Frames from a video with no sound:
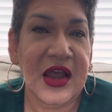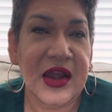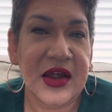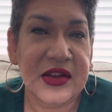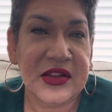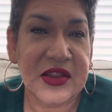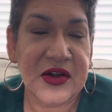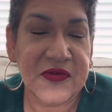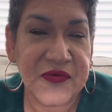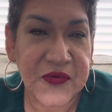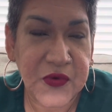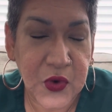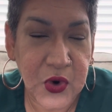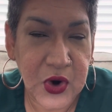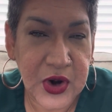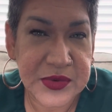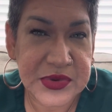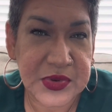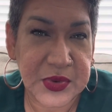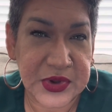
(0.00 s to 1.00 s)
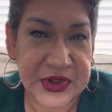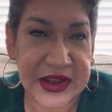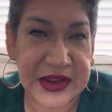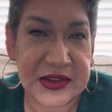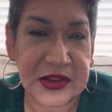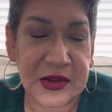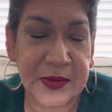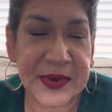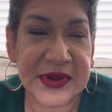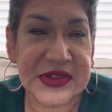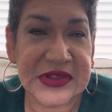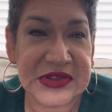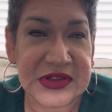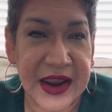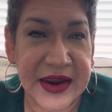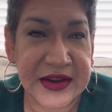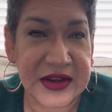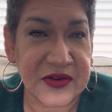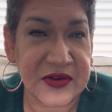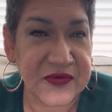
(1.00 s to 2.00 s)
The forms will need to be
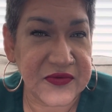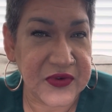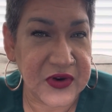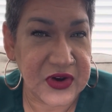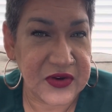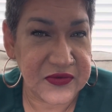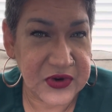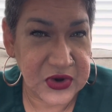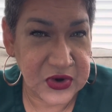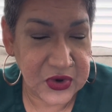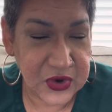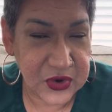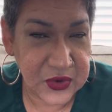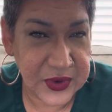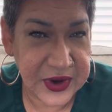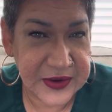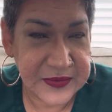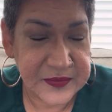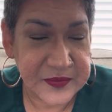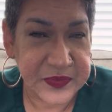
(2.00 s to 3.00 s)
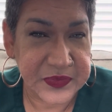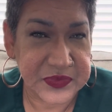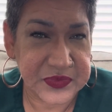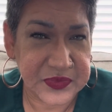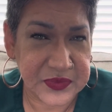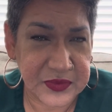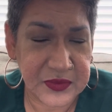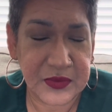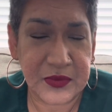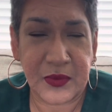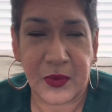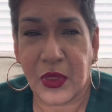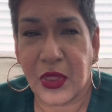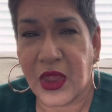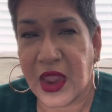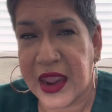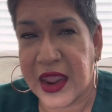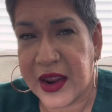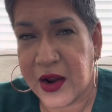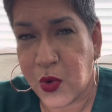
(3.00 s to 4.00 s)
signed in front of a notary.
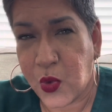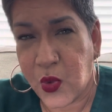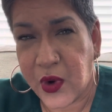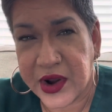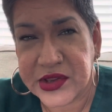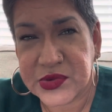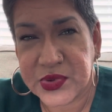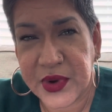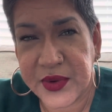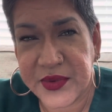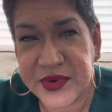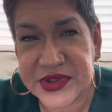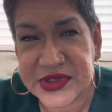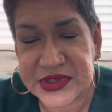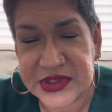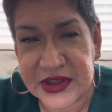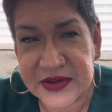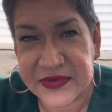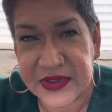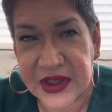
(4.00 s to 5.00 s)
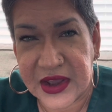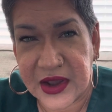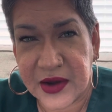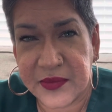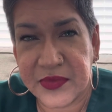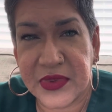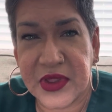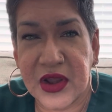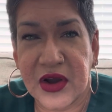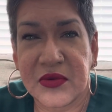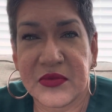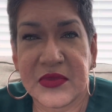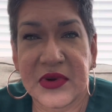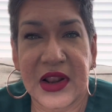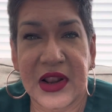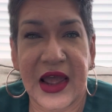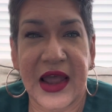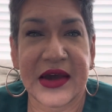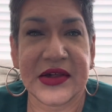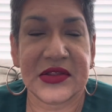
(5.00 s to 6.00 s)
And once we receive them, the
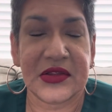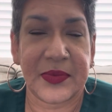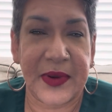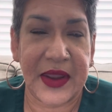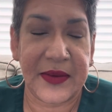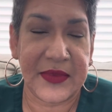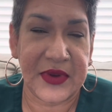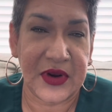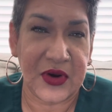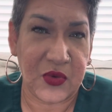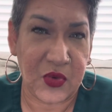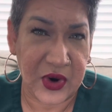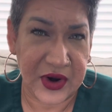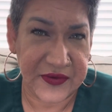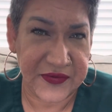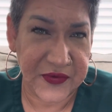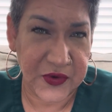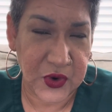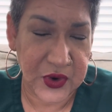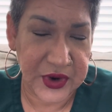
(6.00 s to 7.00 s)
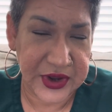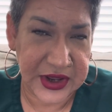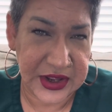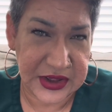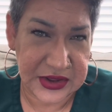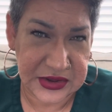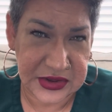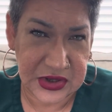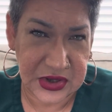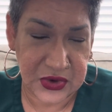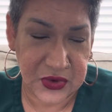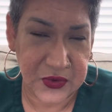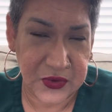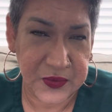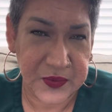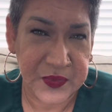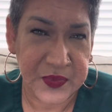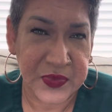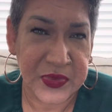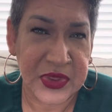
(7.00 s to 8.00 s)
last payment of 140 is due
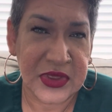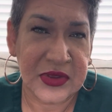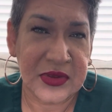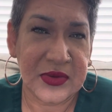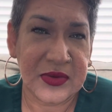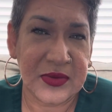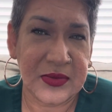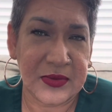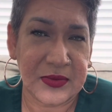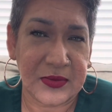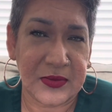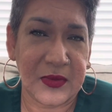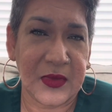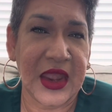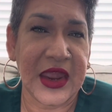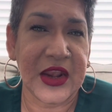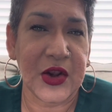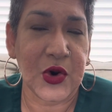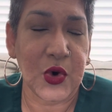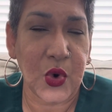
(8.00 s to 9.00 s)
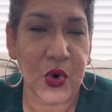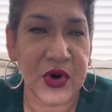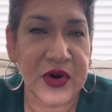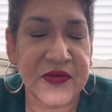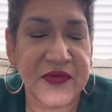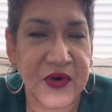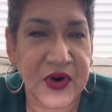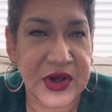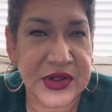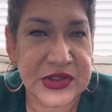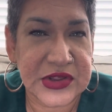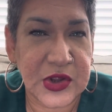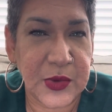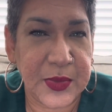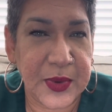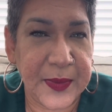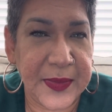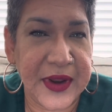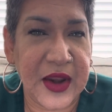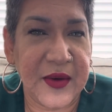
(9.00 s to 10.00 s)
in order for us to
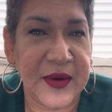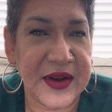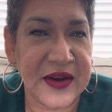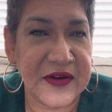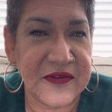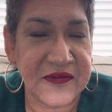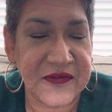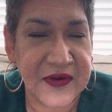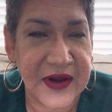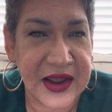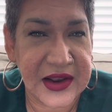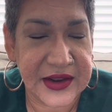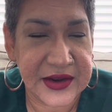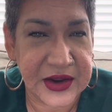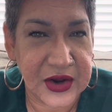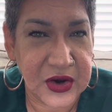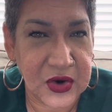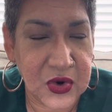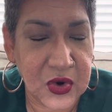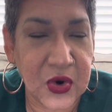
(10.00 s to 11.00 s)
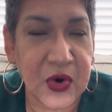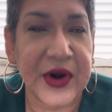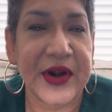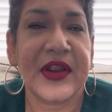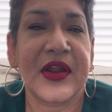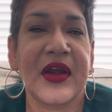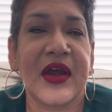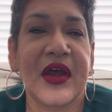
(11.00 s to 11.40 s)
prepare it and file it in court.